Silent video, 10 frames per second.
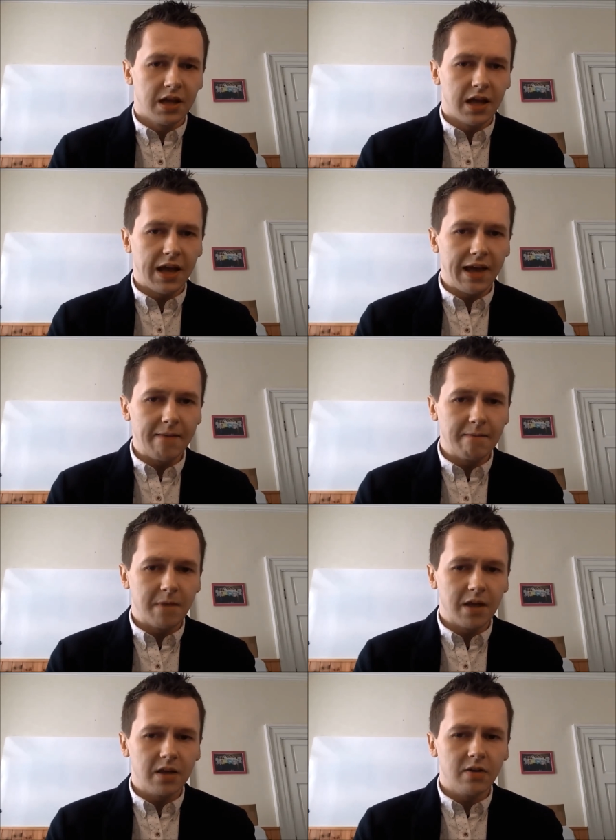Um,
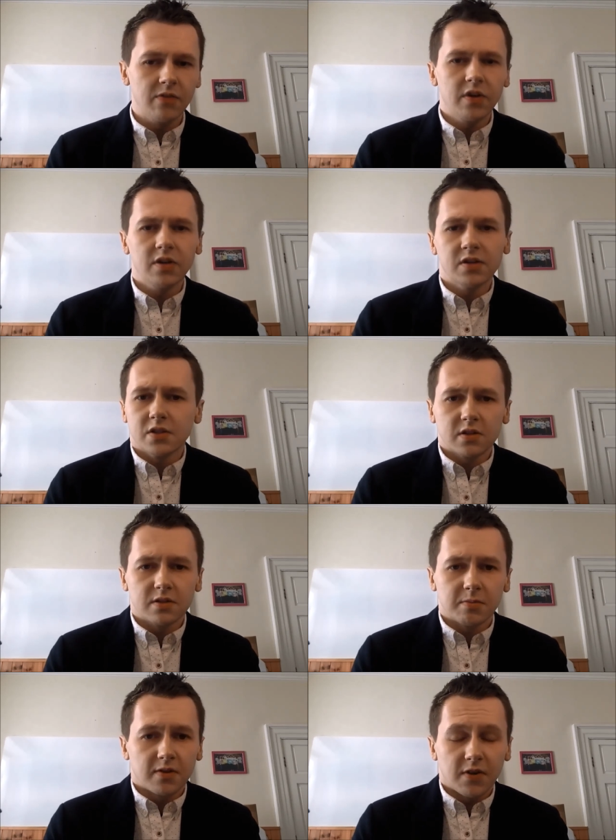and you know, if you're going to discuss
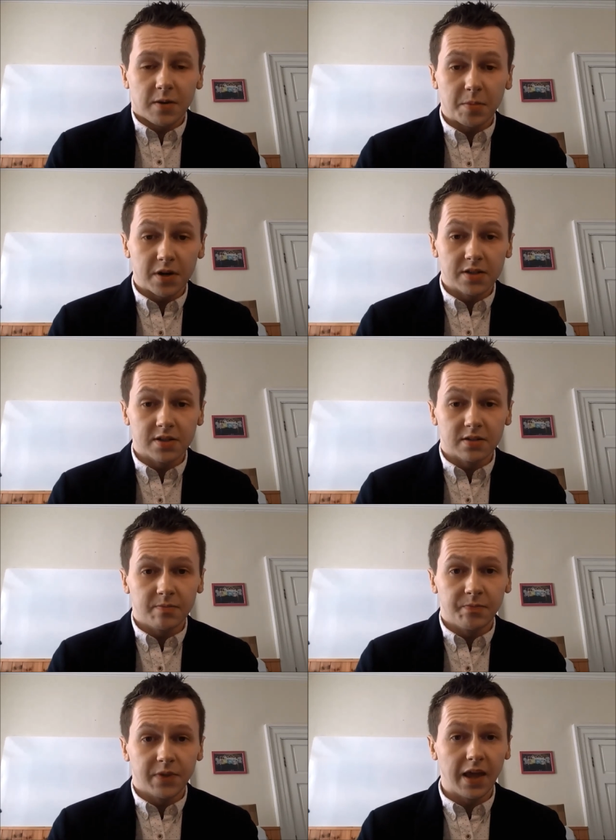something very personal,
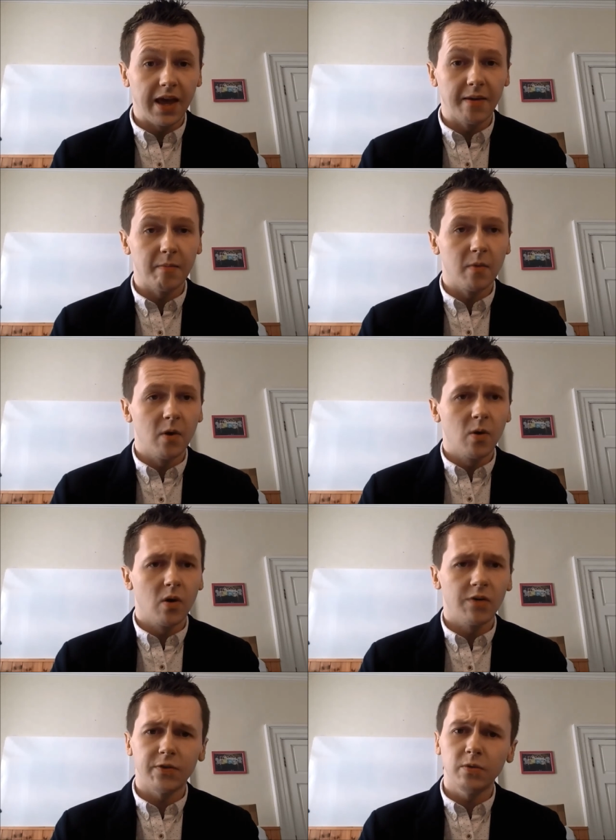um, or
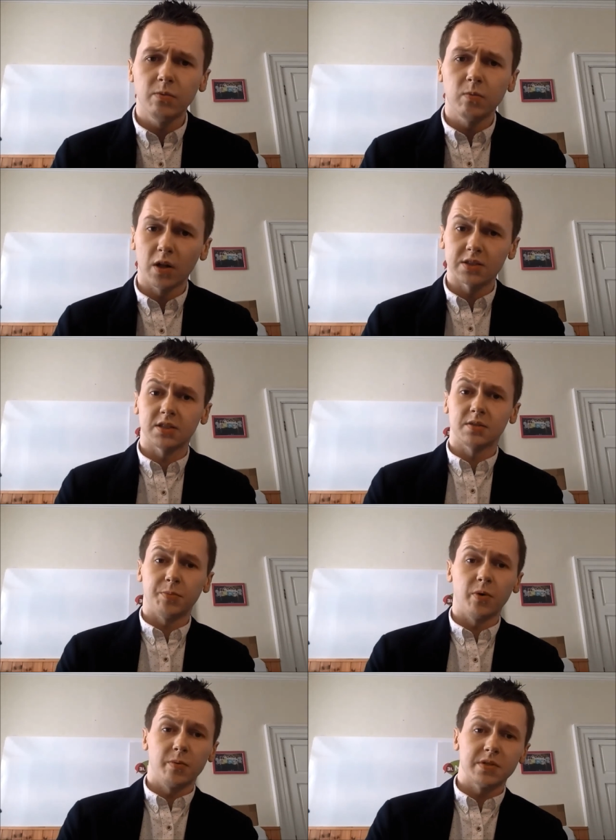if you wanted
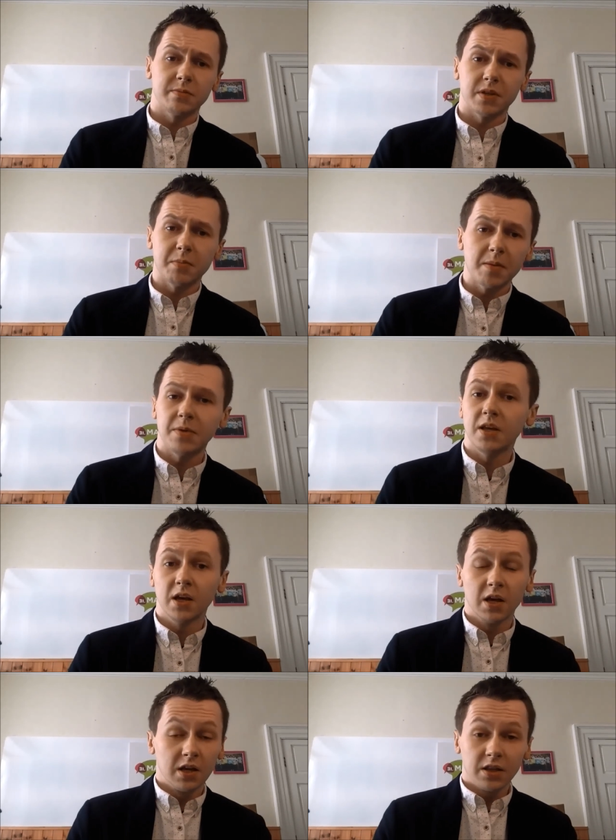support with something maybe
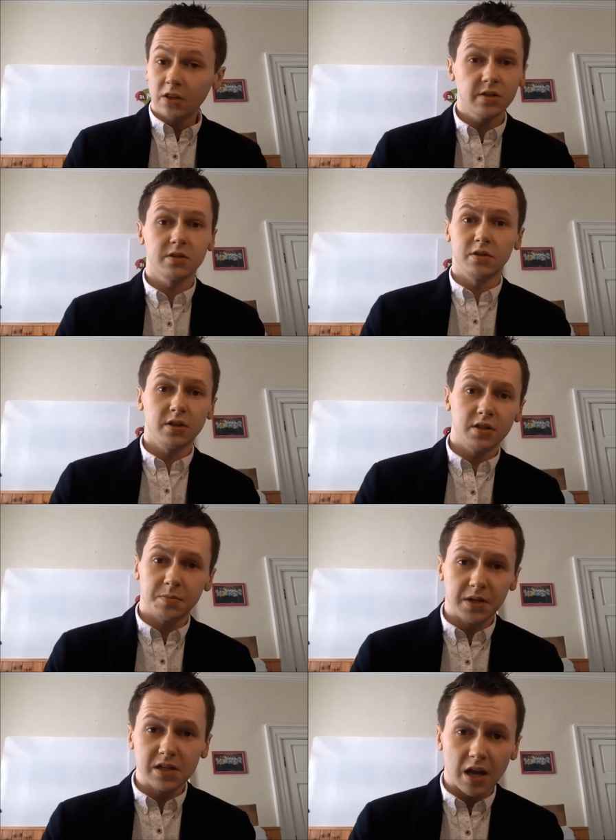that there's nothing to
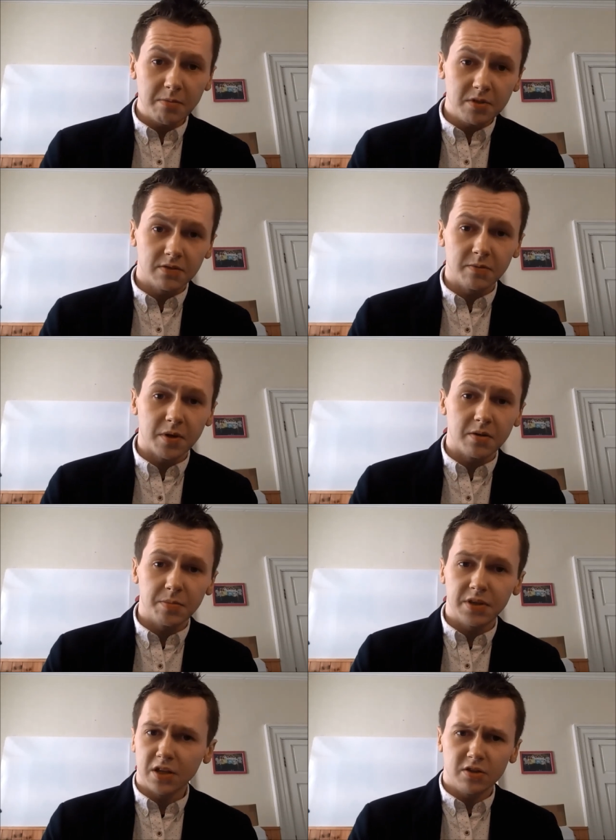be ashamed of about it,
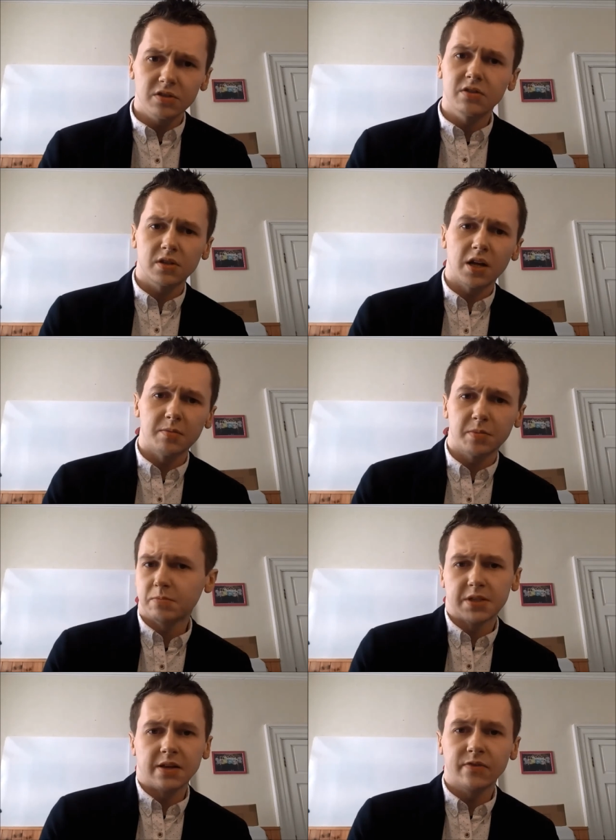but that you're just kind of
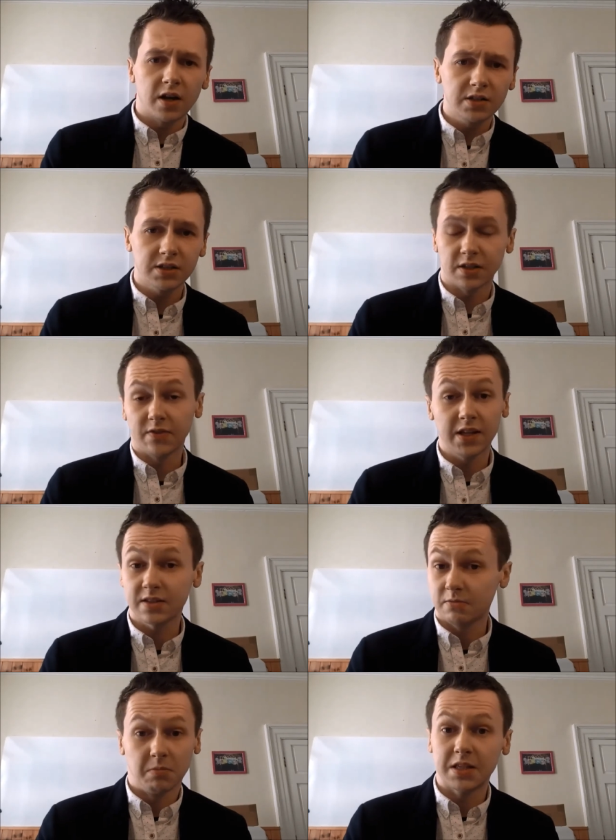self-conscious of. Let's
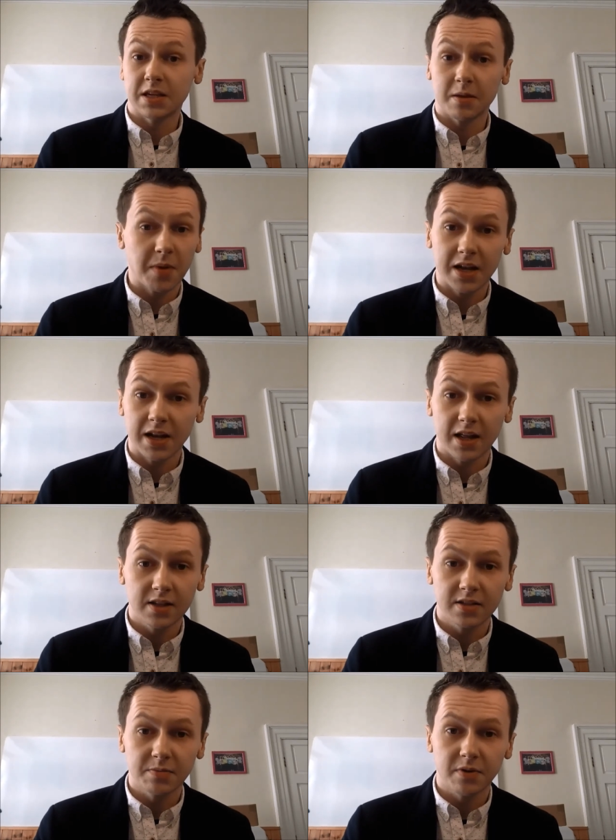let's take mental health
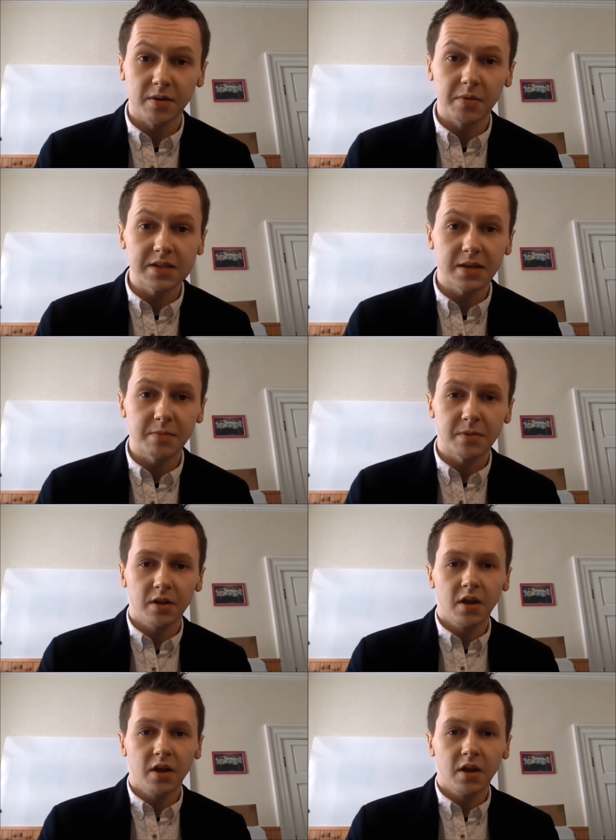as a prime example.